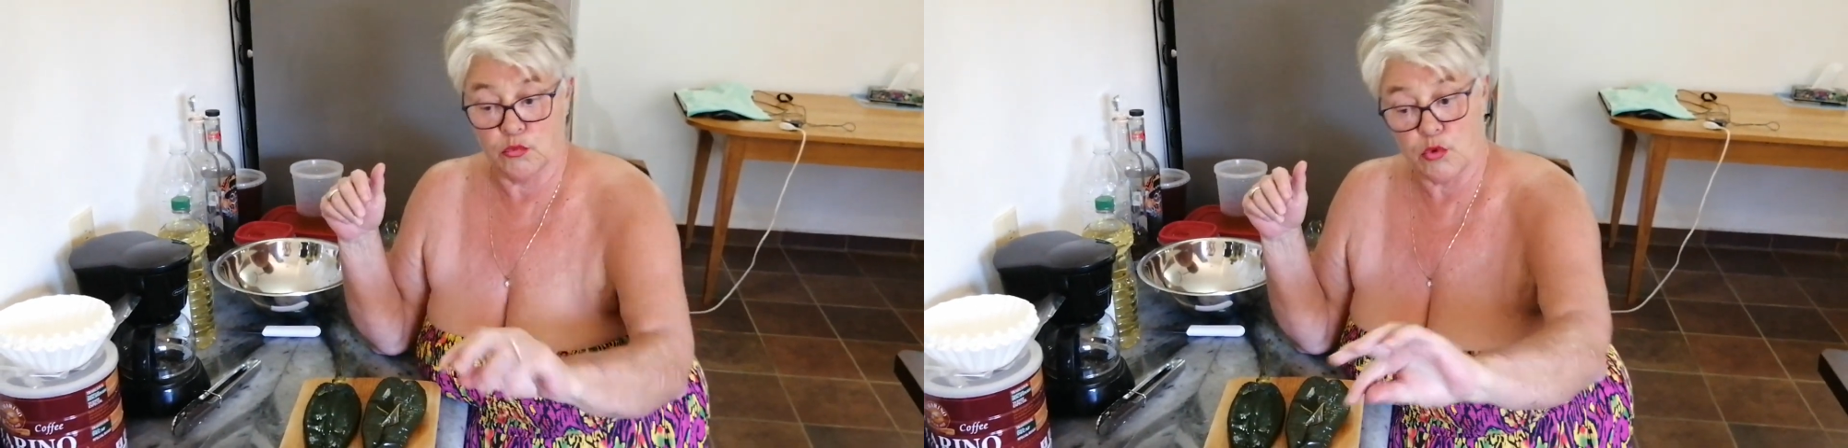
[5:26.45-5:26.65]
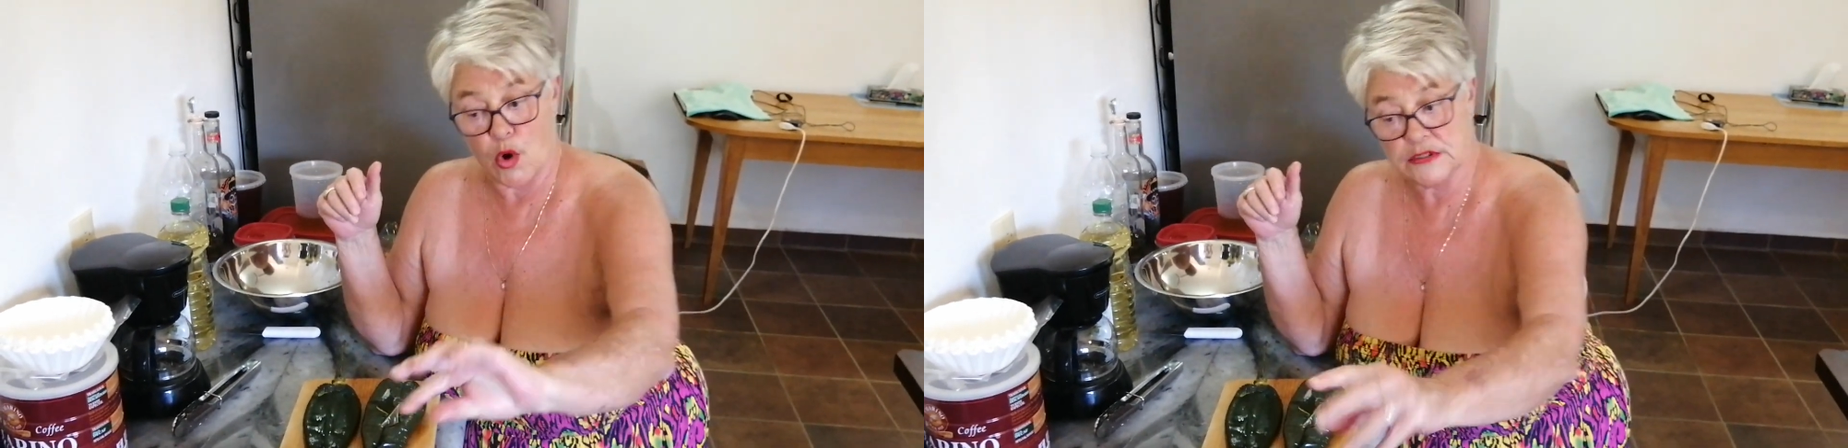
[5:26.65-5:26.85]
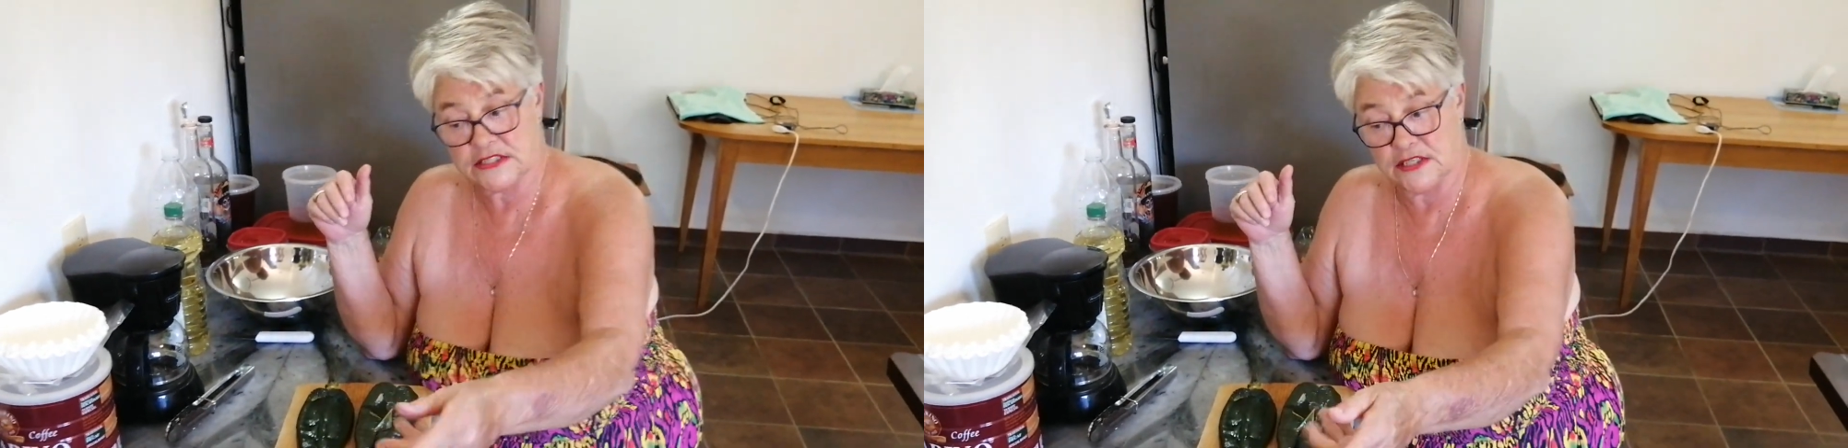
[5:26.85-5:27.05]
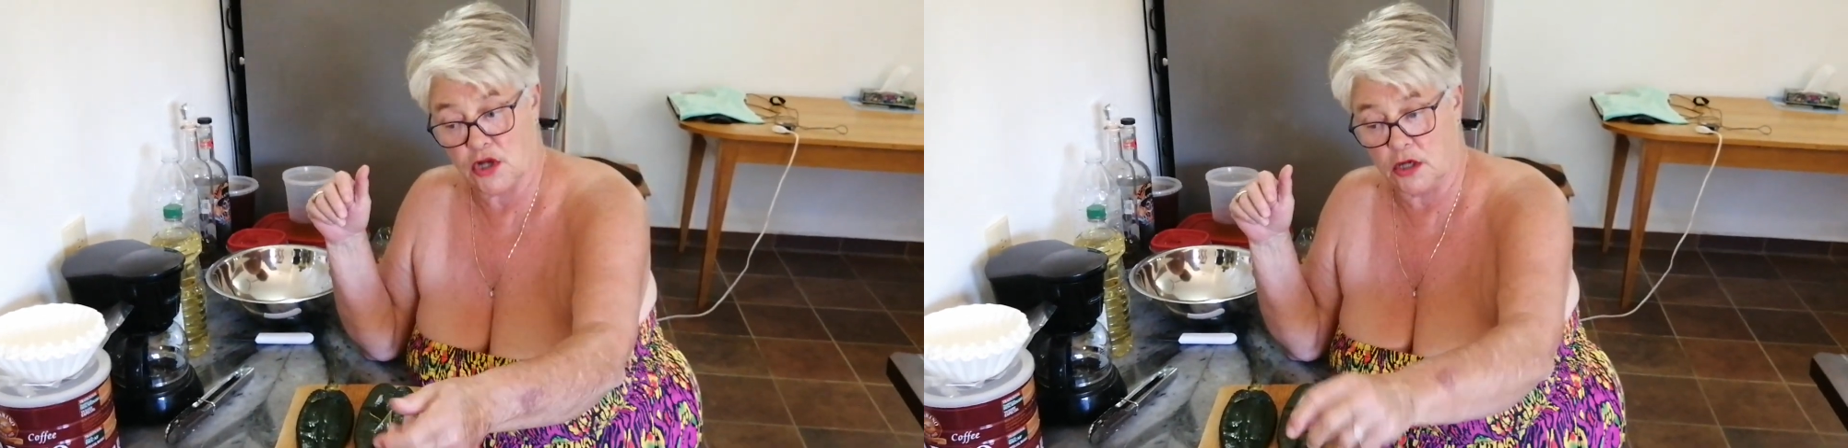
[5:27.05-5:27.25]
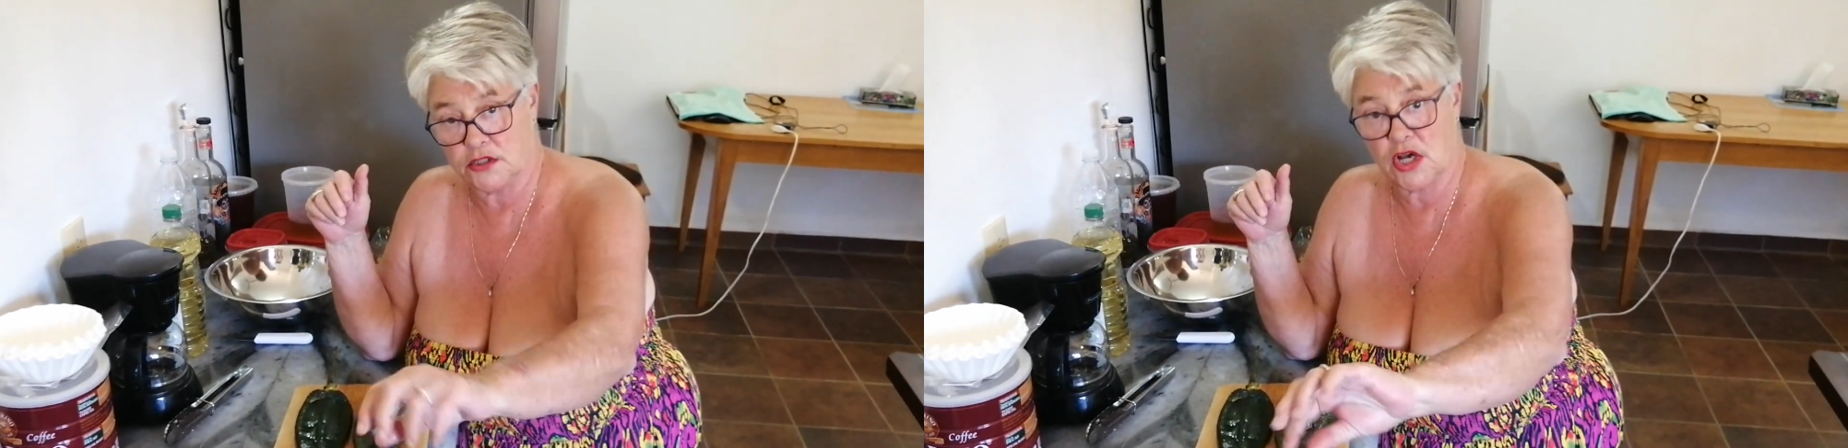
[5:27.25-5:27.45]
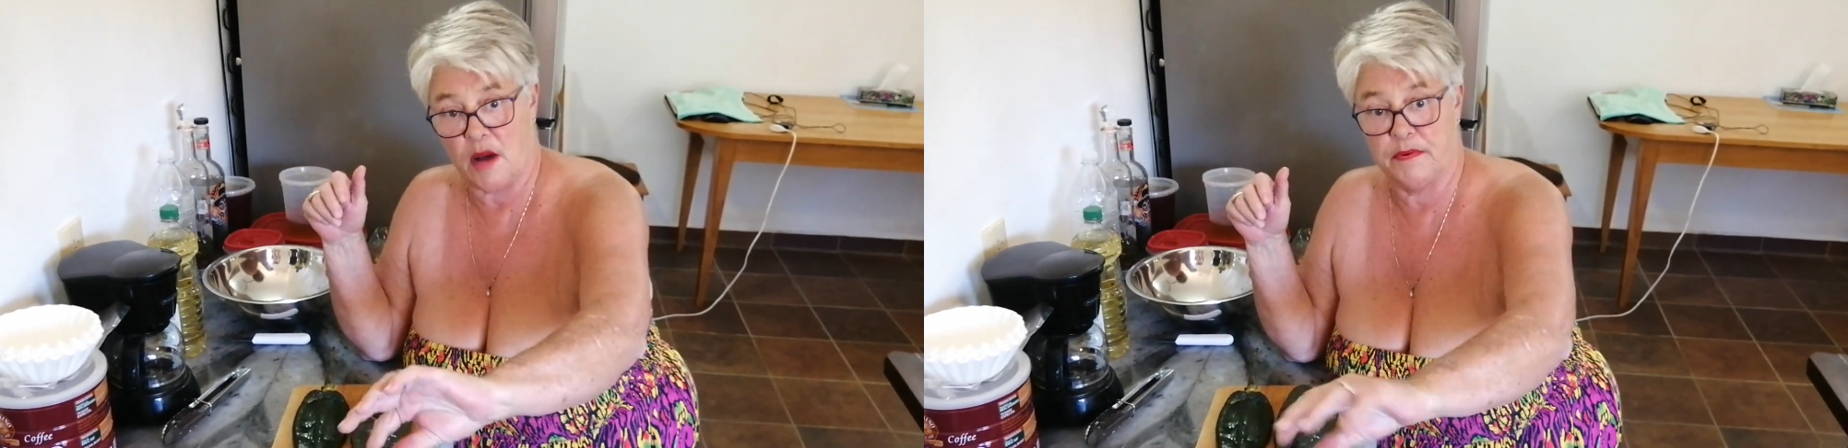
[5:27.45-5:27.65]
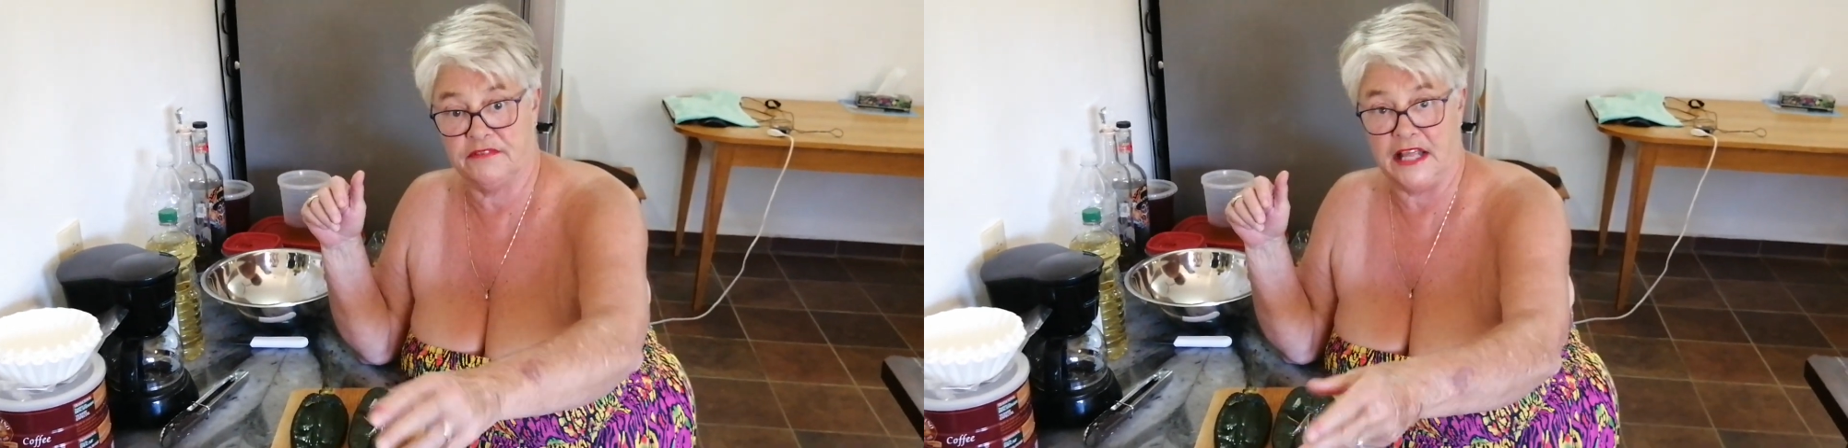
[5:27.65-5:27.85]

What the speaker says: roast it on top of